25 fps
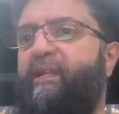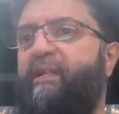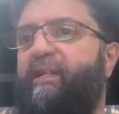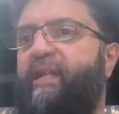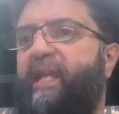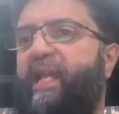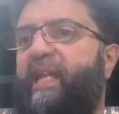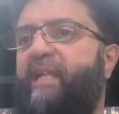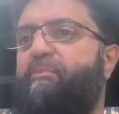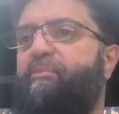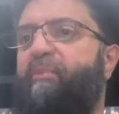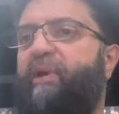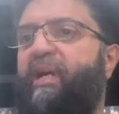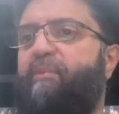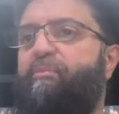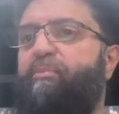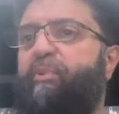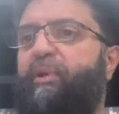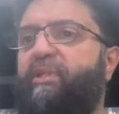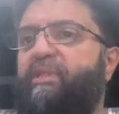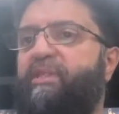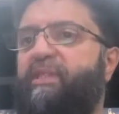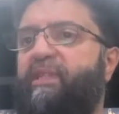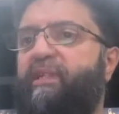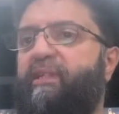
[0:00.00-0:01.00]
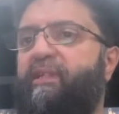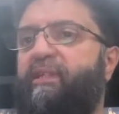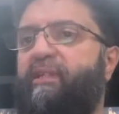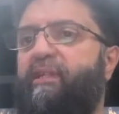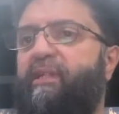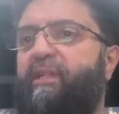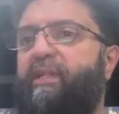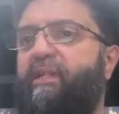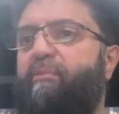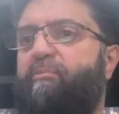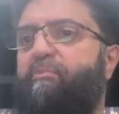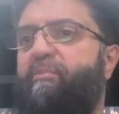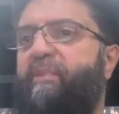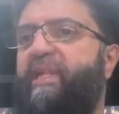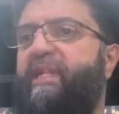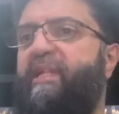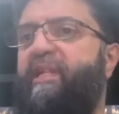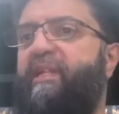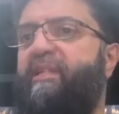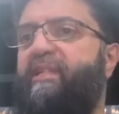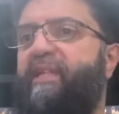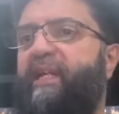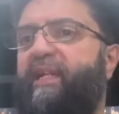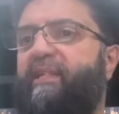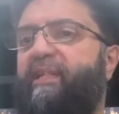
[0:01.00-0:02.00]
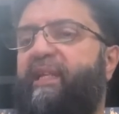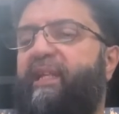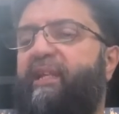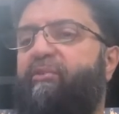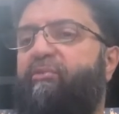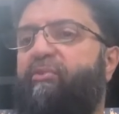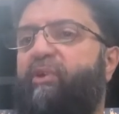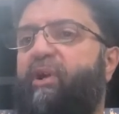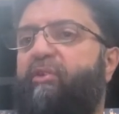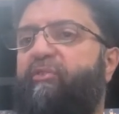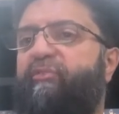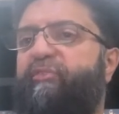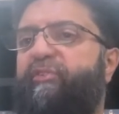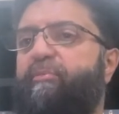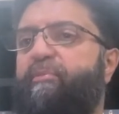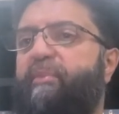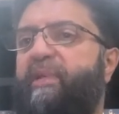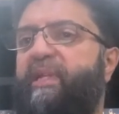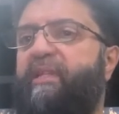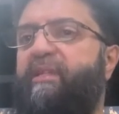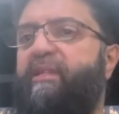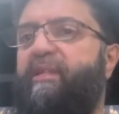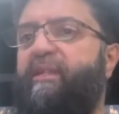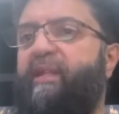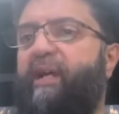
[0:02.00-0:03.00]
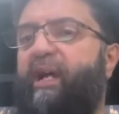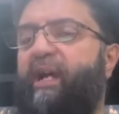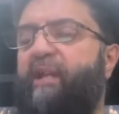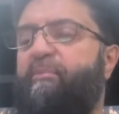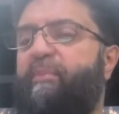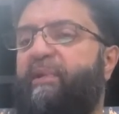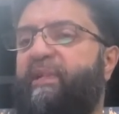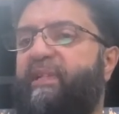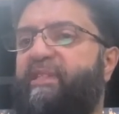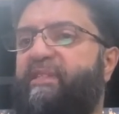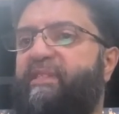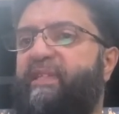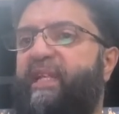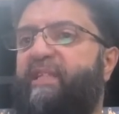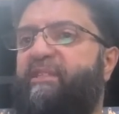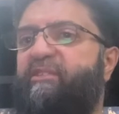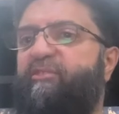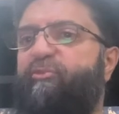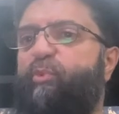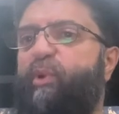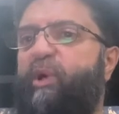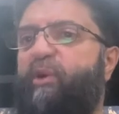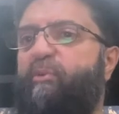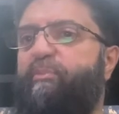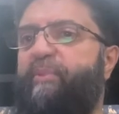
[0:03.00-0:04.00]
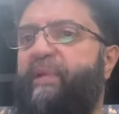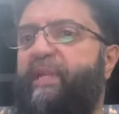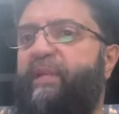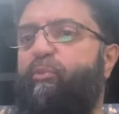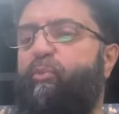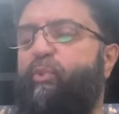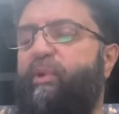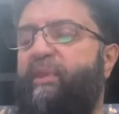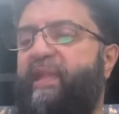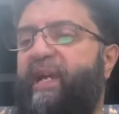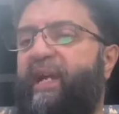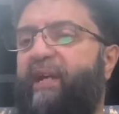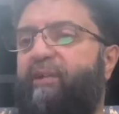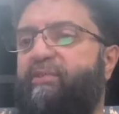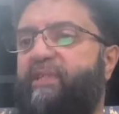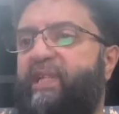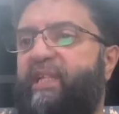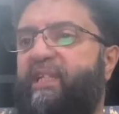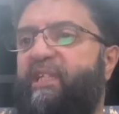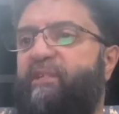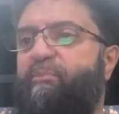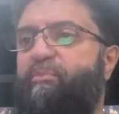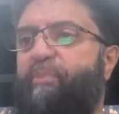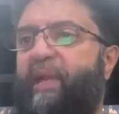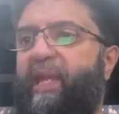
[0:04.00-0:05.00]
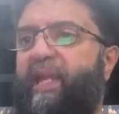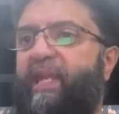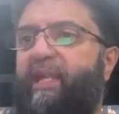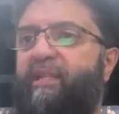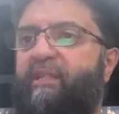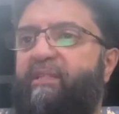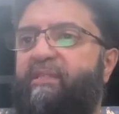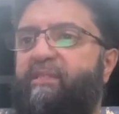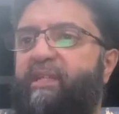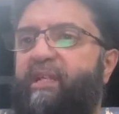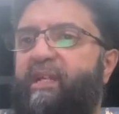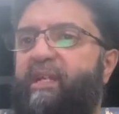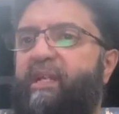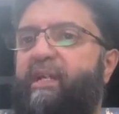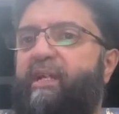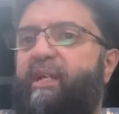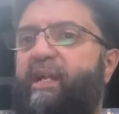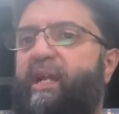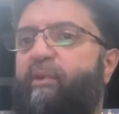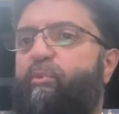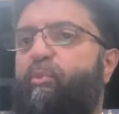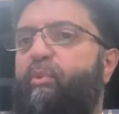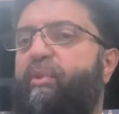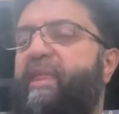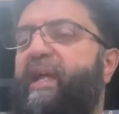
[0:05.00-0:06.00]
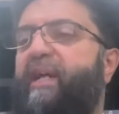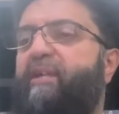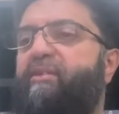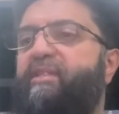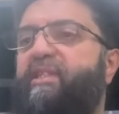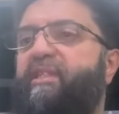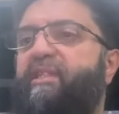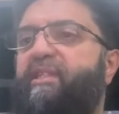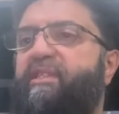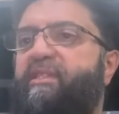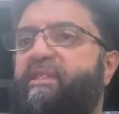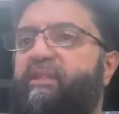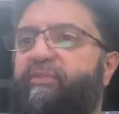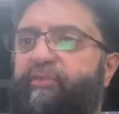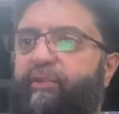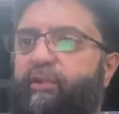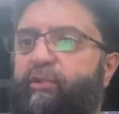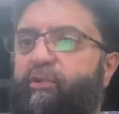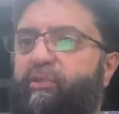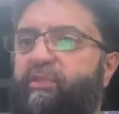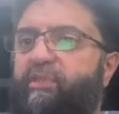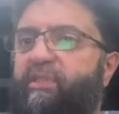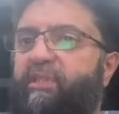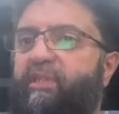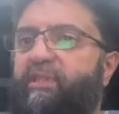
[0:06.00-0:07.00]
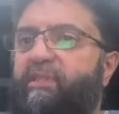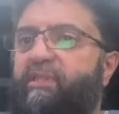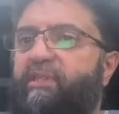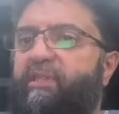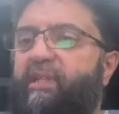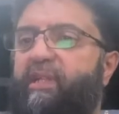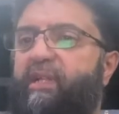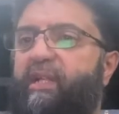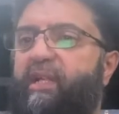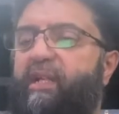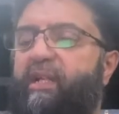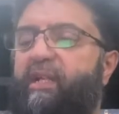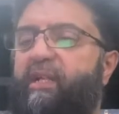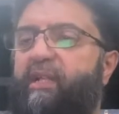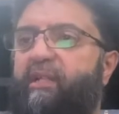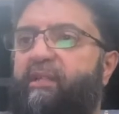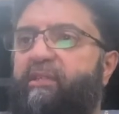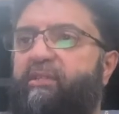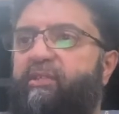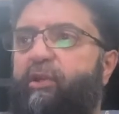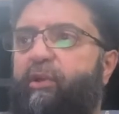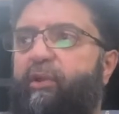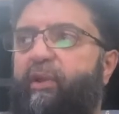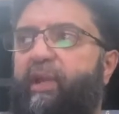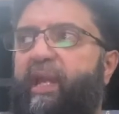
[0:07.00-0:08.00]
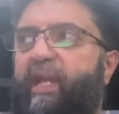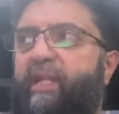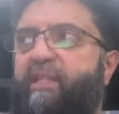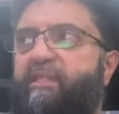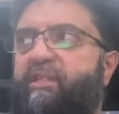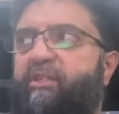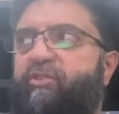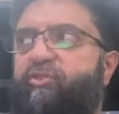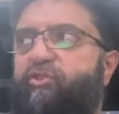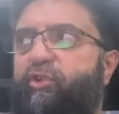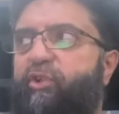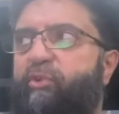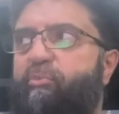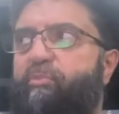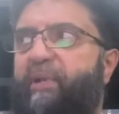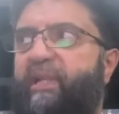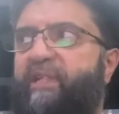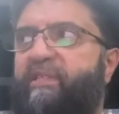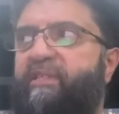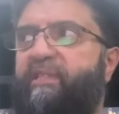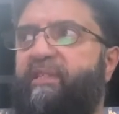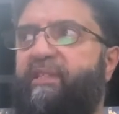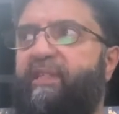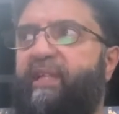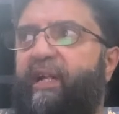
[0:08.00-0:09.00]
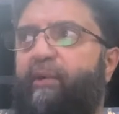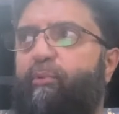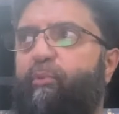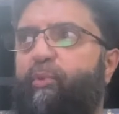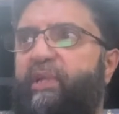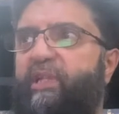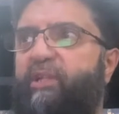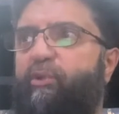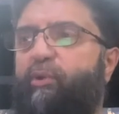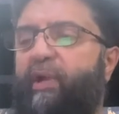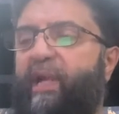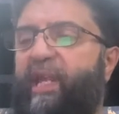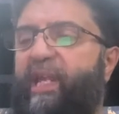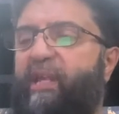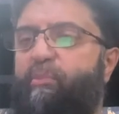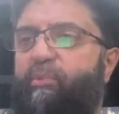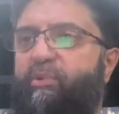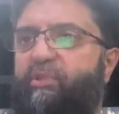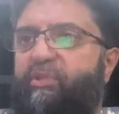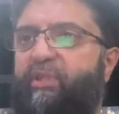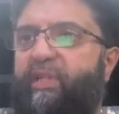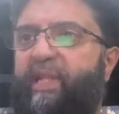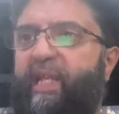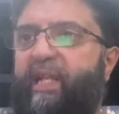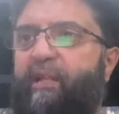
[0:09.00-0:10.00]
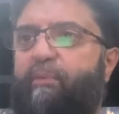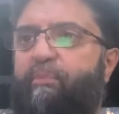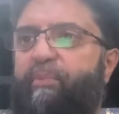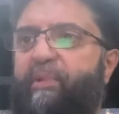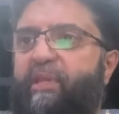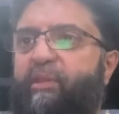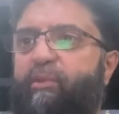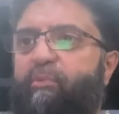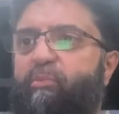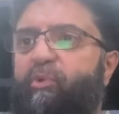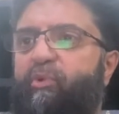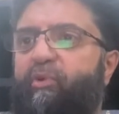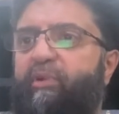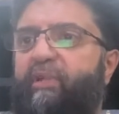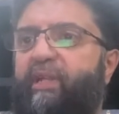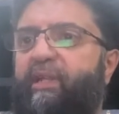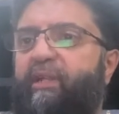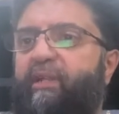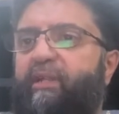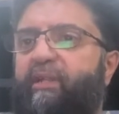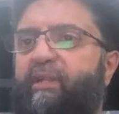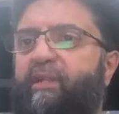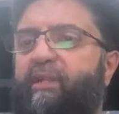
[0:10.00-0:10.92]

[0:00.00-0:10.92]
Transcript: in my body. Meaning that he wrote for me that I'm in a state of well-being without any pains and without any difficulties. So it's a true blessing that when you are able to get up in the morning,